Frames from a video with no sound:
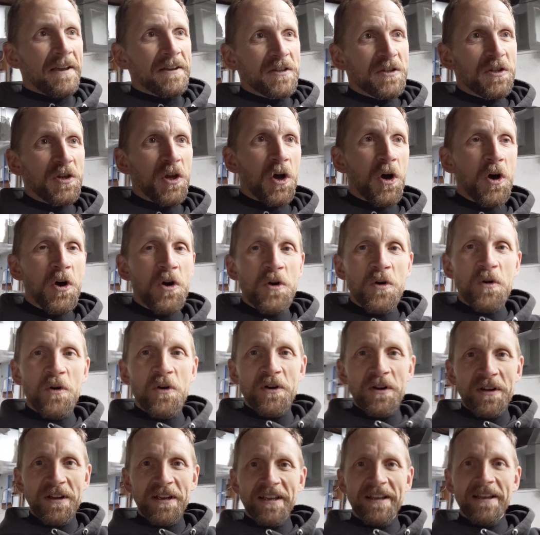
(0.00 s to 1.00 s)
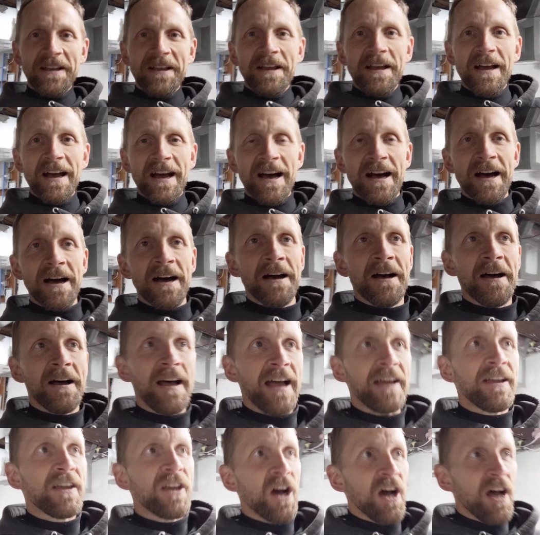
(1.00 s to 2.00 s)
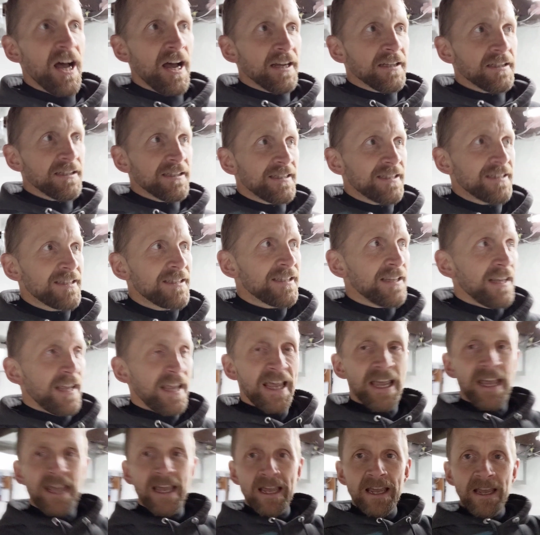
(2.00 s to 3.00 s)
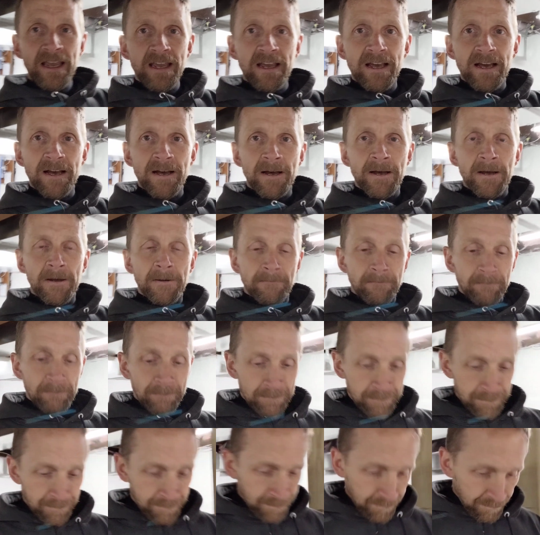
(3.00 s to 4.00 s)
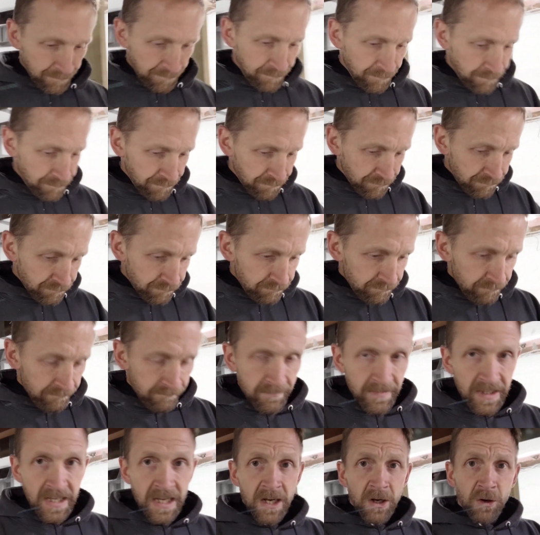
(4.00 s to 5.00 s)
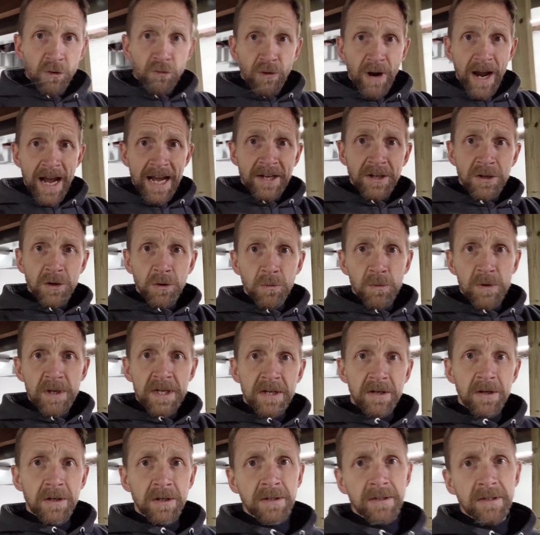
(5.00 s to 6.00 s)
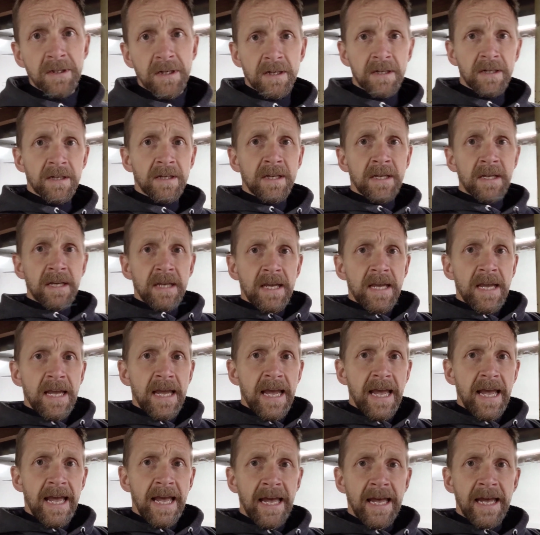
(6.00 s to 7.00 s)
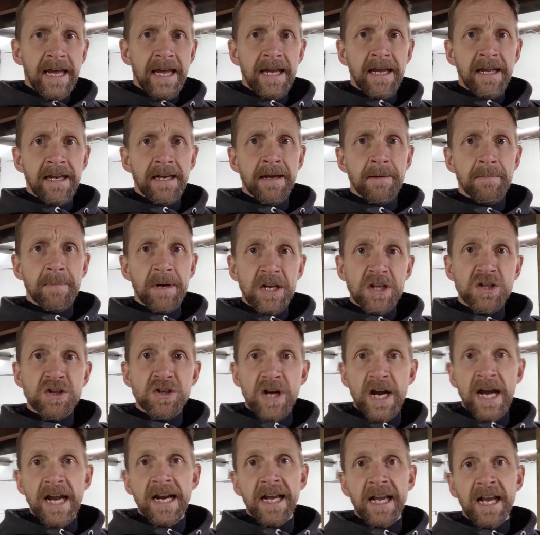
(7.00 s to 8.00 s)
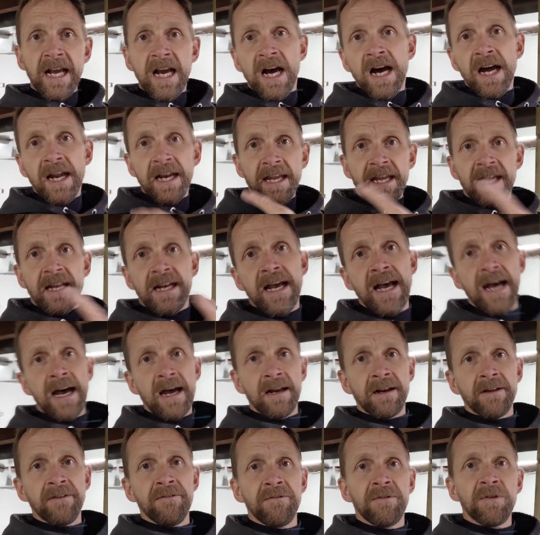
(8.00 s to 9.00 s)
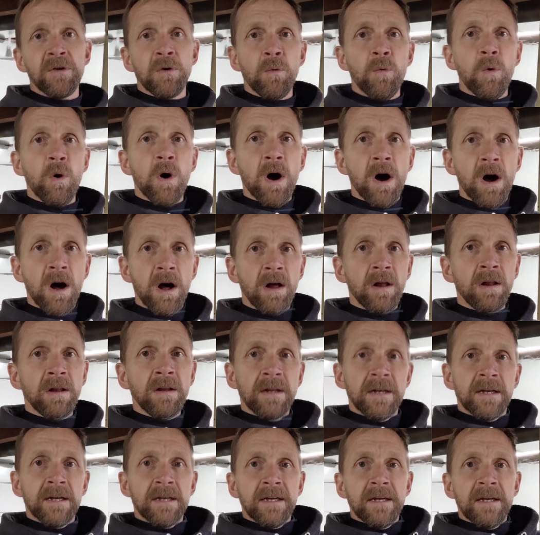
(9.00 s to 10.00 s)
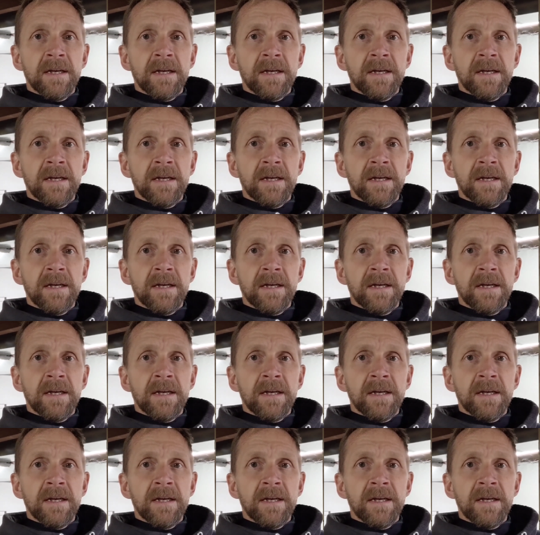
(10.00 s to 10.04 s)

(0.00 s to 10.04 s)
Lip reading: So I got a grinder wheel, and I'm going to try to cut it out of the wall